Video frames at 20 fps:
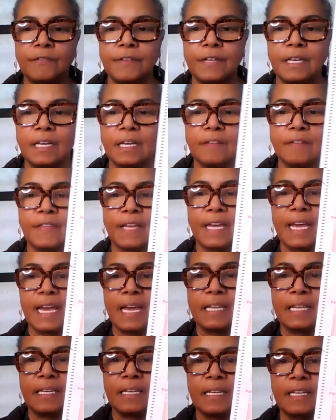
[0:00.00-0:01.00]
of any of the
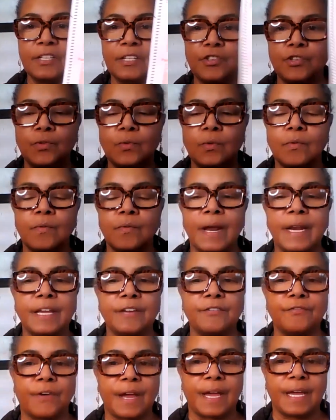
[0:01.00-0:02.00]
candidates who are
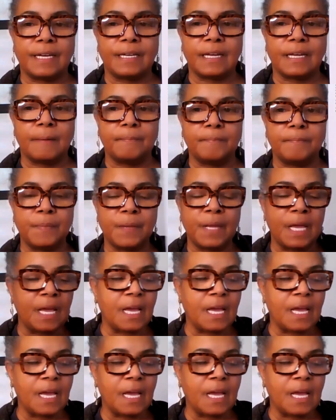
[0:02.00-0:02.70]
running for ADEM.